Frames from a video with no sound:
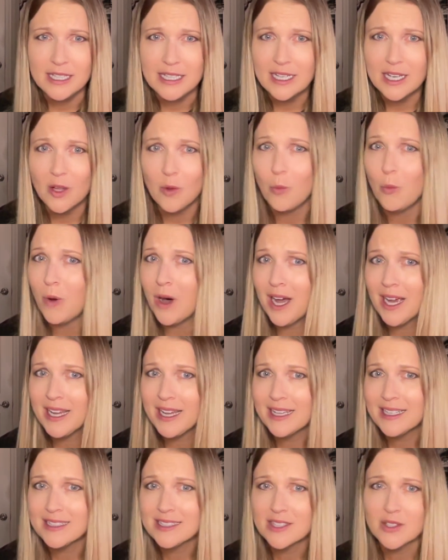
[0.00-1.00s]

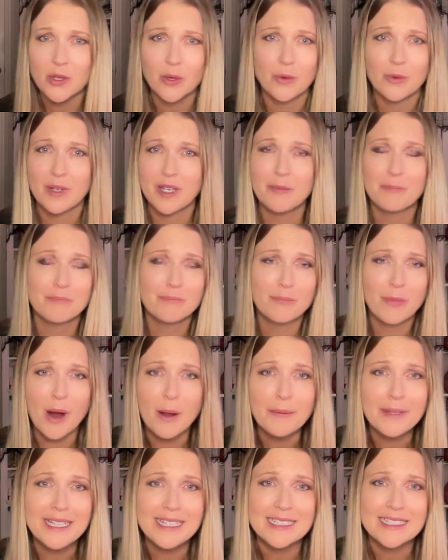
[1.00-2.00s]
E-L-Y-N, so it
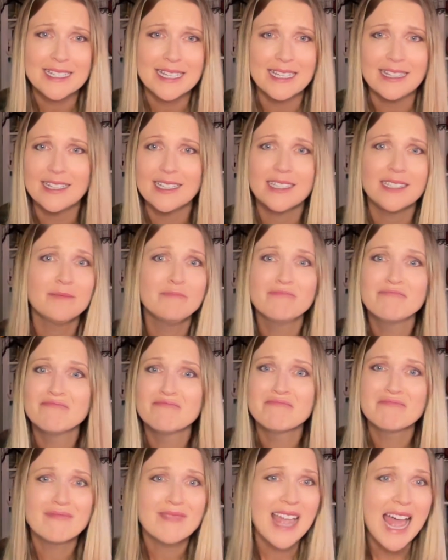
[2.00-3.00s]
probably is Elin.
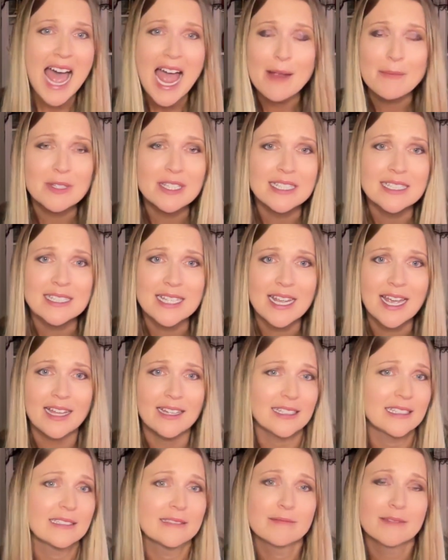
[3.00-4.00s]
I'm just going to say
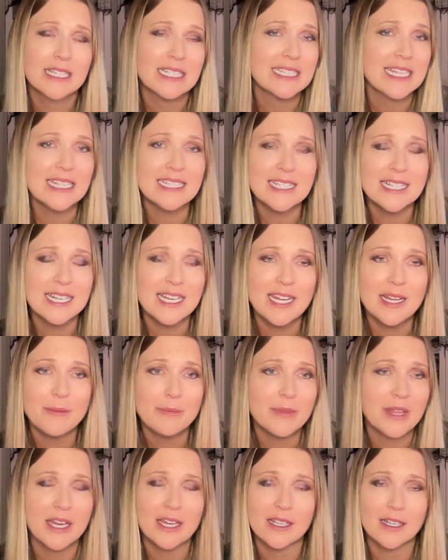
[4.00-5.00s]
Ellen, because that's the
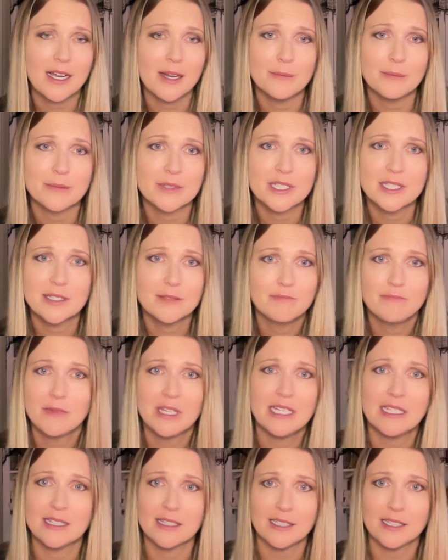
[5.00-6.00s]
name that comes
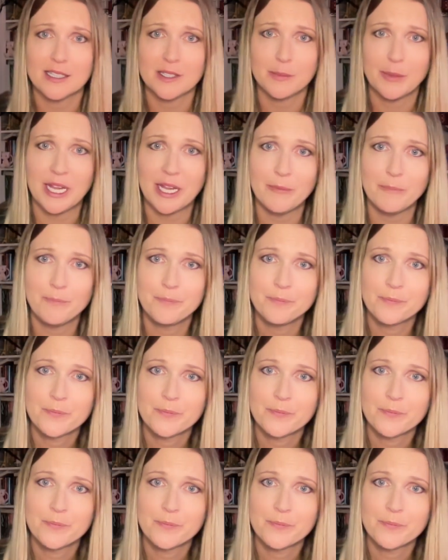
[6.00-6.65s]
easily to me.